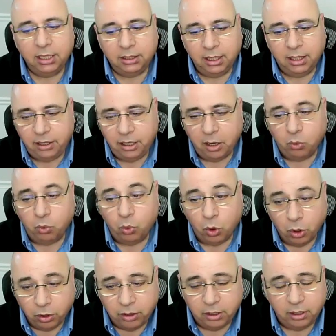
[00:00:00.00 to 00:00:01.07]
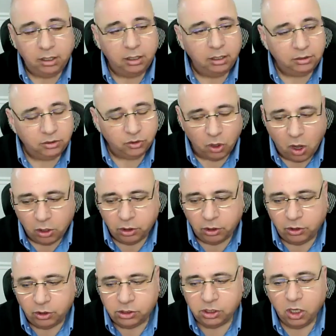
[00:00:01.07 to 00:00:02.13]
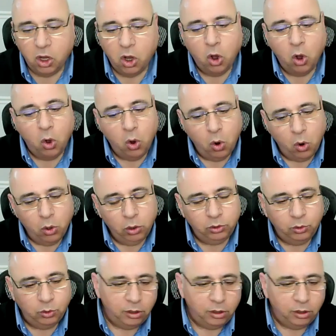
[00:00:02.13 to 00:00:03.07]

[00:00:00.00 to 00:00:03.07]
that they are worthy interlocutors, or do you